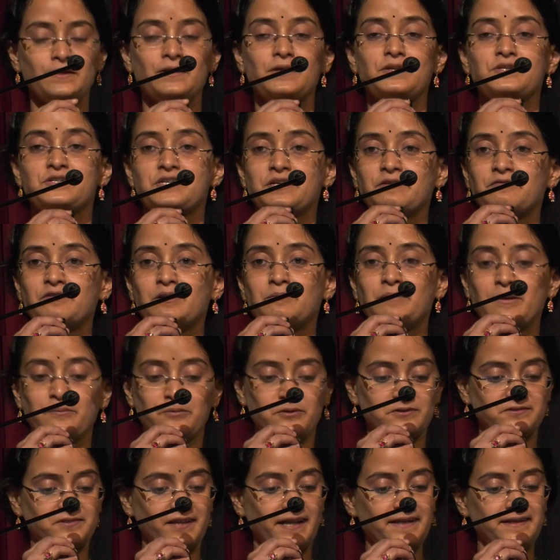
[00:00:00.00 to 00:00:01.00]
She will be
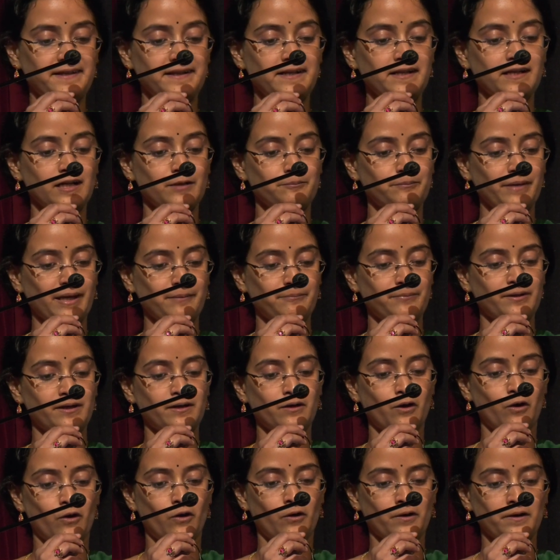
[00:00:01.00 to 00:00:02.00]
presenting her paper
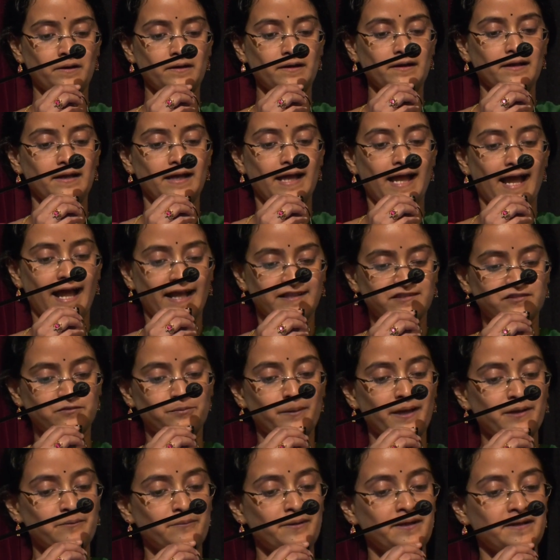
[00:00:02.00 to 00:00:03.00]
on
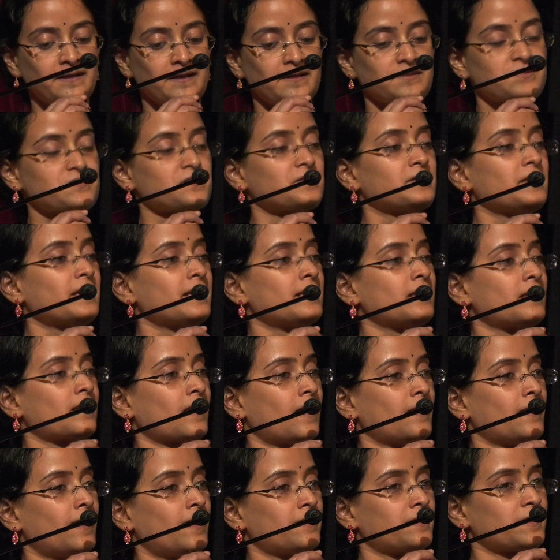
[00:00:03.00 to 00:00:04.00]
experimentation in
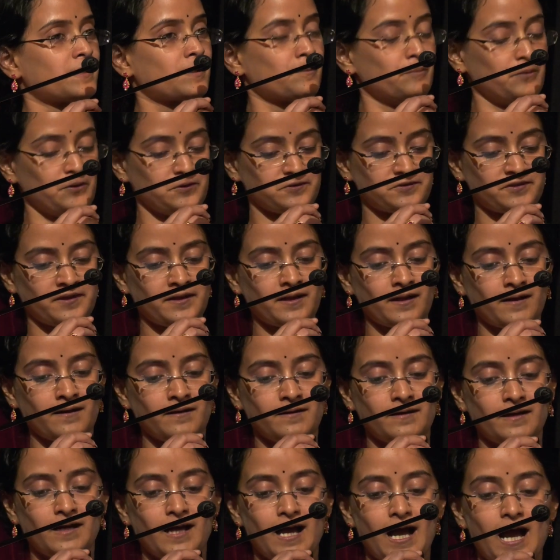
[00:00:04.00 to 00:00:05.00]
Carnatic music,
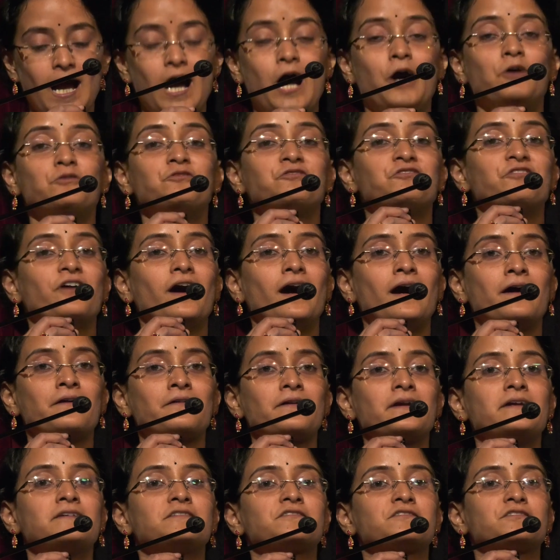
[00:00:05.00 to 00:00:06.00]
how
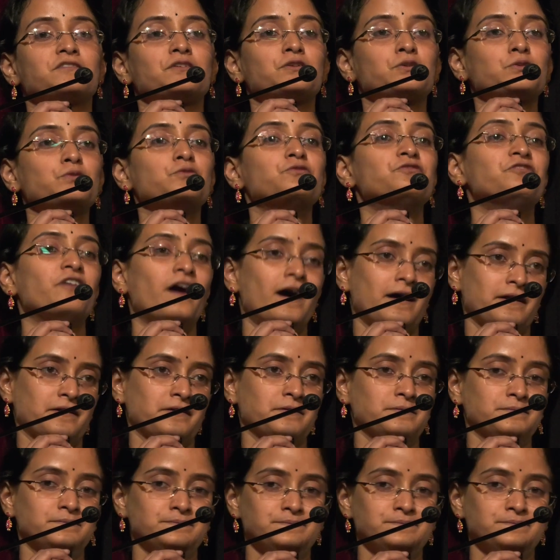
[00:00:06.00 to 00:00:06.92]
far is too far.